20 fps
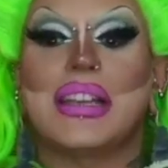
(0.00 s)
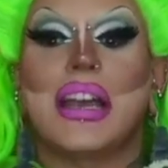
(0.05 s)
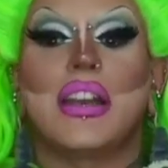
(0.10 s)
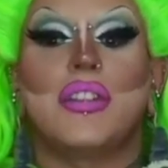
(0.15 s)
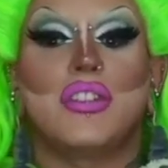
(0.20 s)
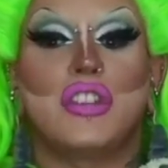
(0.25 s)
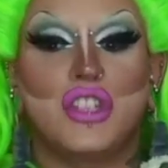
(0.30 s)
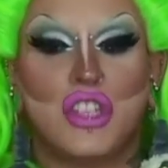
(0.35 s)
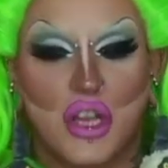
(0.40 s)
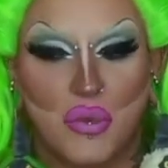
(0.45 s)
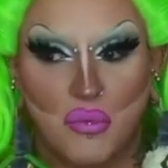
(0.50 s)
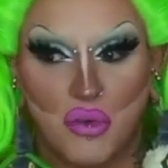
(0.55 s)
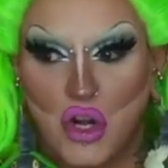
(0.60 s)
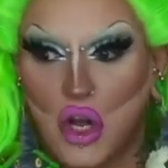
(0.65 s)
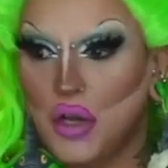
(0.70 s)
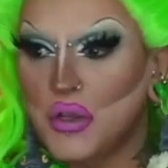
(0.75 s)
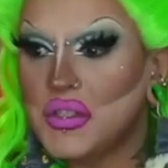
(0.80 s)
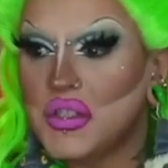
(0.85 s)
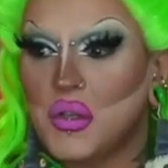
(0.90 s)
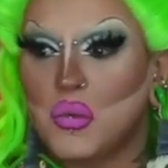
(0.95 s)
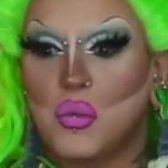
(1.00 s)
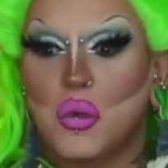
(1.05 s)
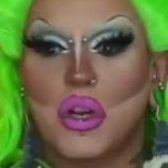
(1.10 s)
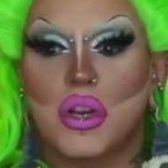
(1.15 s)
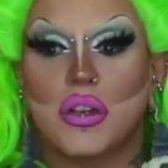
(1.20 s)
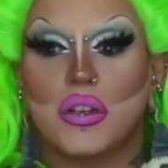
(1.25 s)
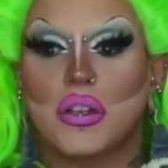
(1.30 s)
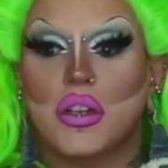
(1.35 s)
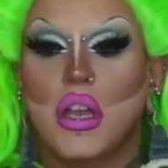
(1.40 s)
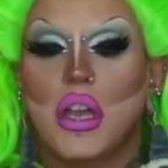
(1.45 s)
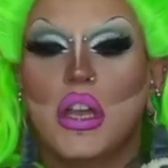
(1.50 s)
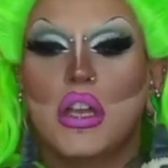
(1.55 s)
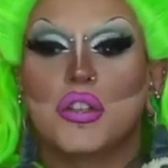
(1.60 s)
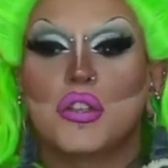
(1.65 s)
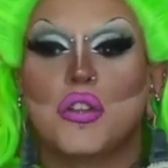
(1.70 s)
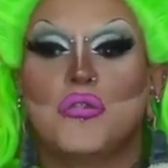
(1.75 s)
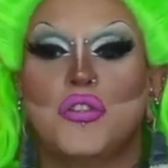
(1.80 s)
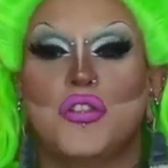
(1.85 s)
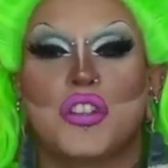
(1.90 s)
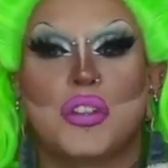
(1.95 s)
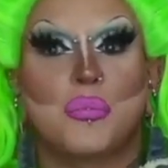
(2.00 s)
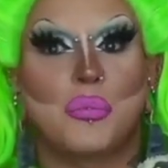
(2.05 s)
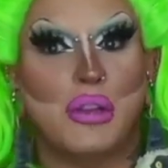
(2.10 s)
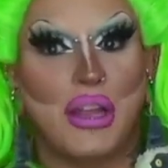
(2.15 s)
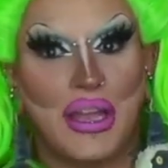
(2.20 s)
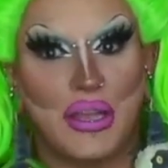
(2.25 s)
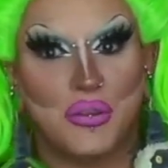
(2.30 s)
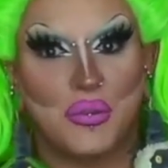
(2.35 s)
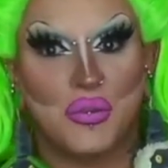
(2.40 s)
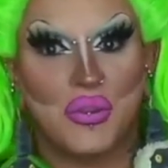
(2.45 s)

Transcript: of a gym would also work. So if you're just playing through the